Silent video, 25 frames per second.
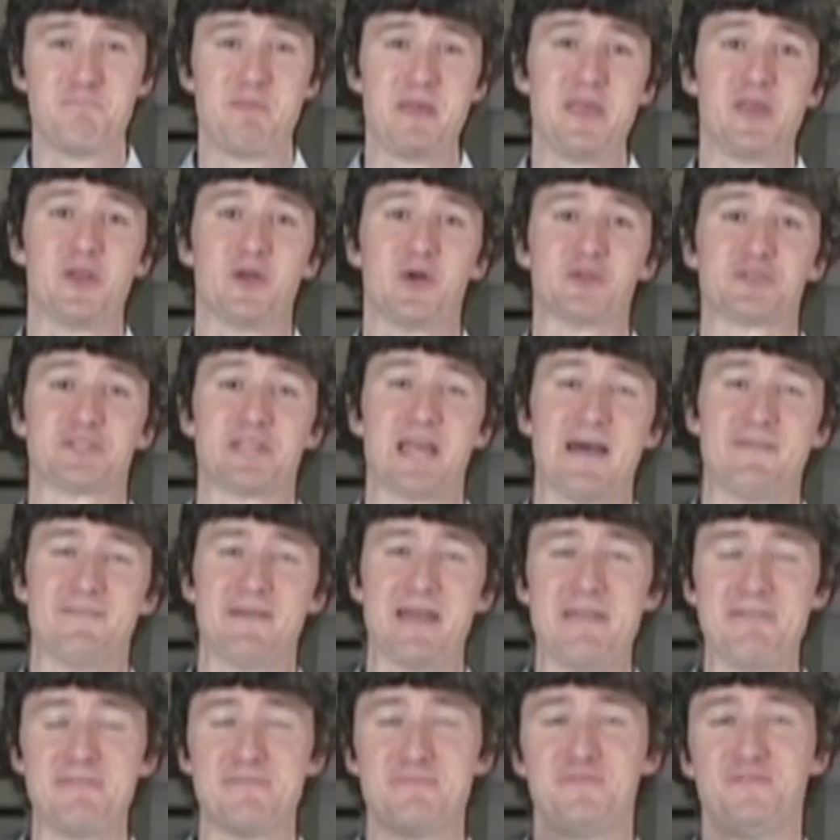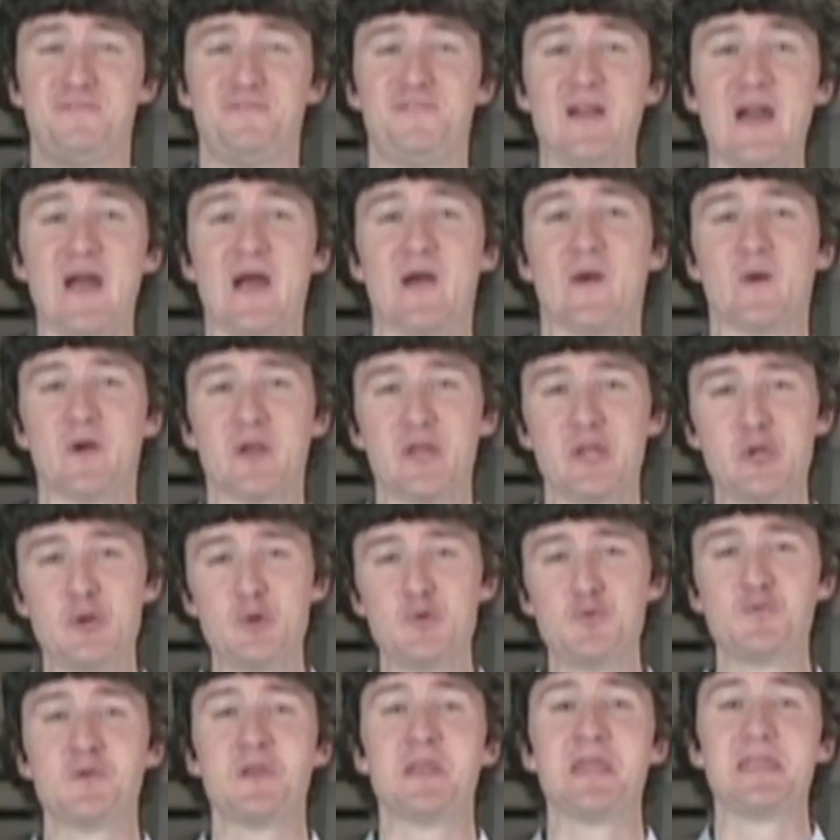beetles have a very
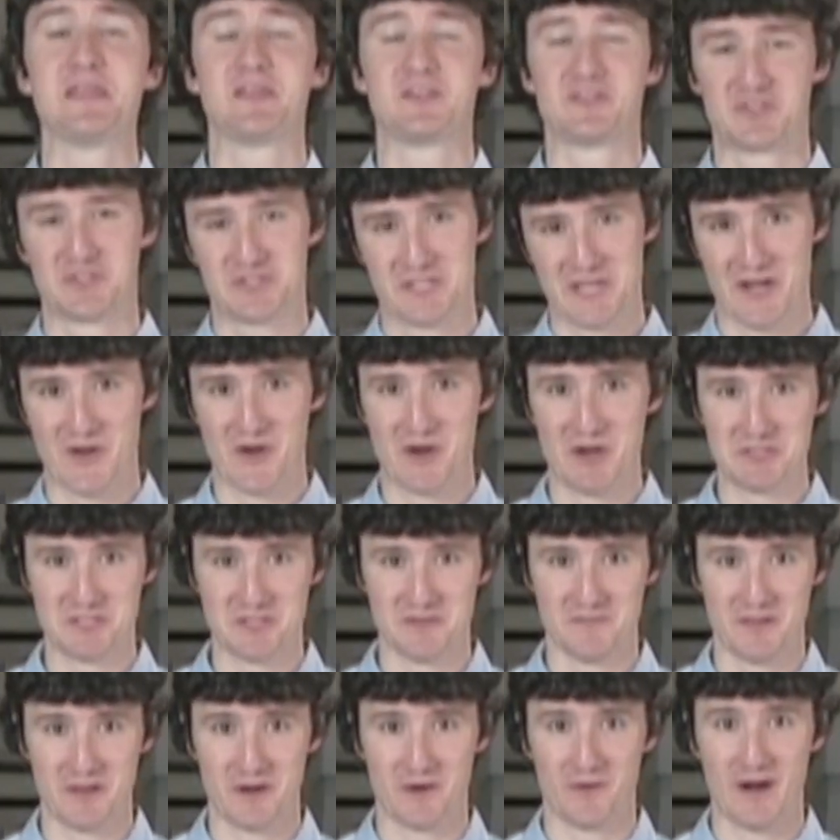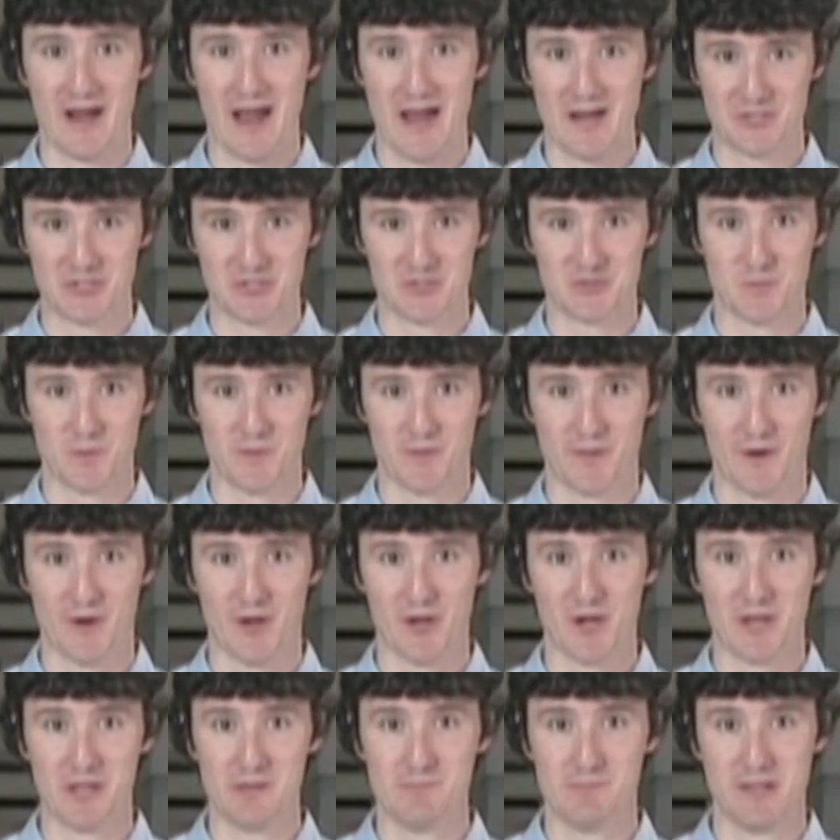unique series of interactions with their
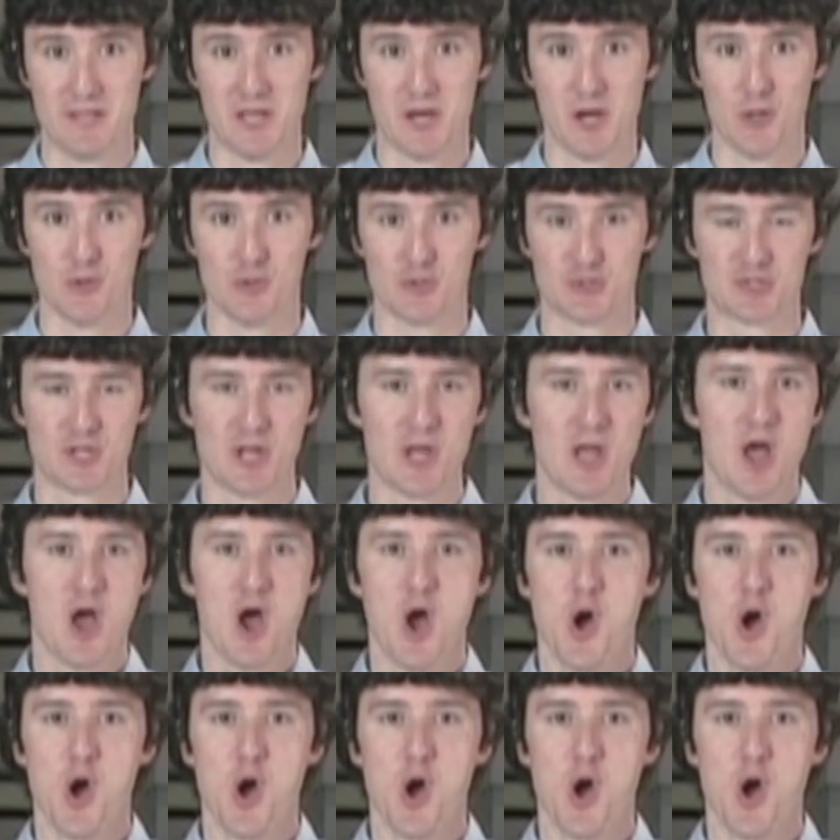honeybee host.